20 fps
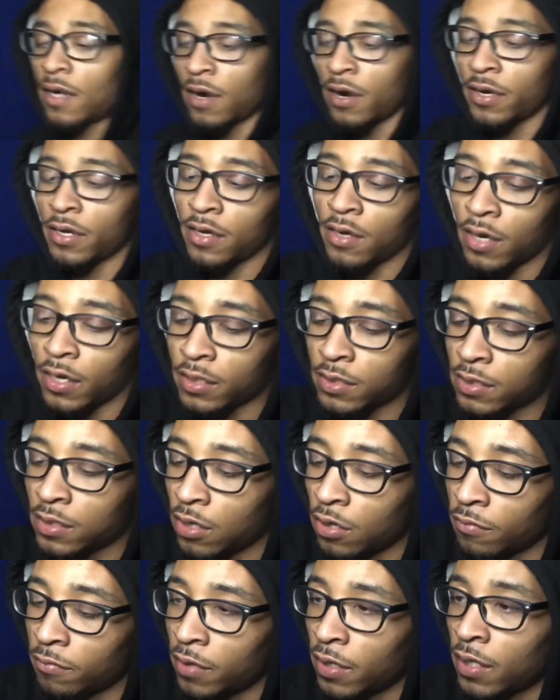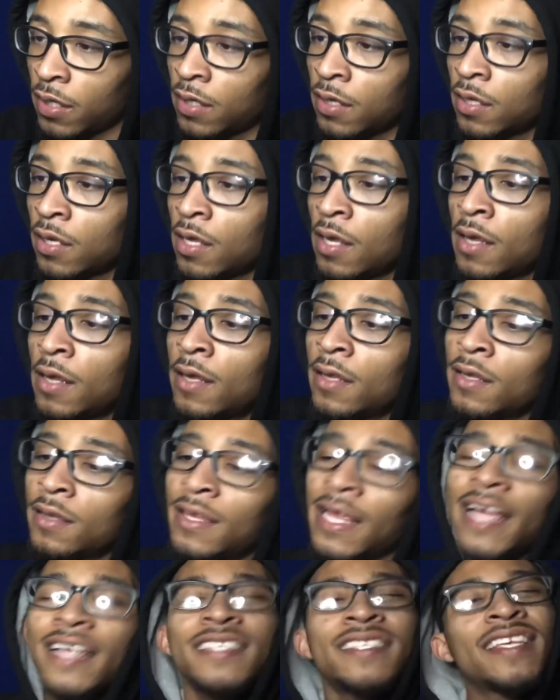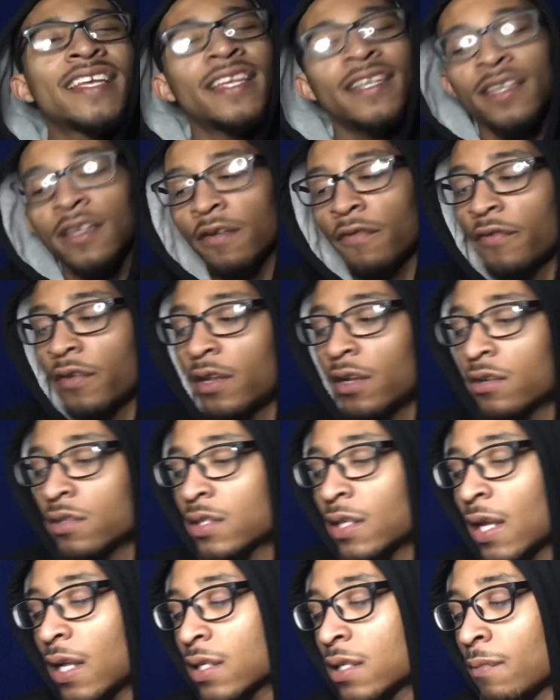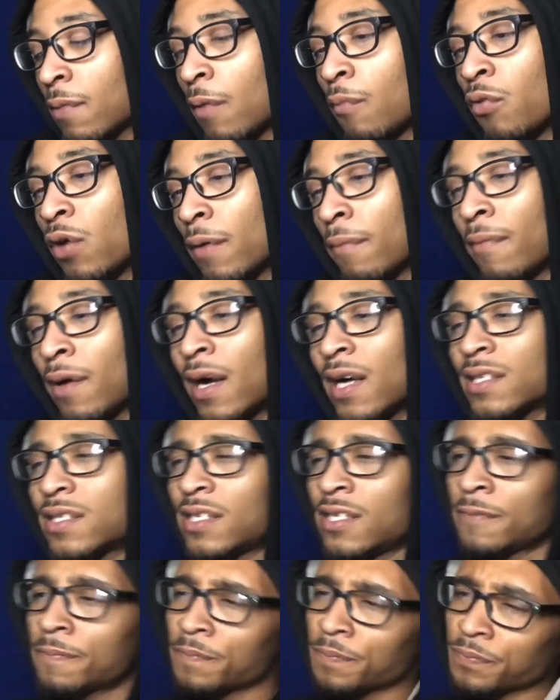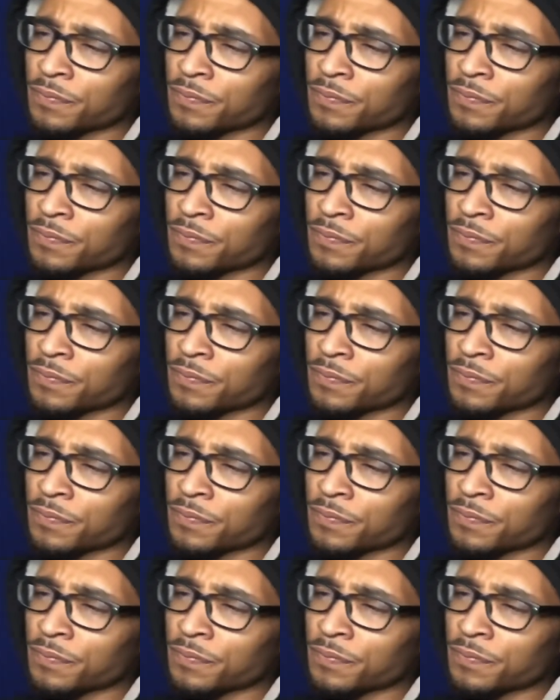already know how this go, man. That's the end of the video. Shout out to my boy Mozzy.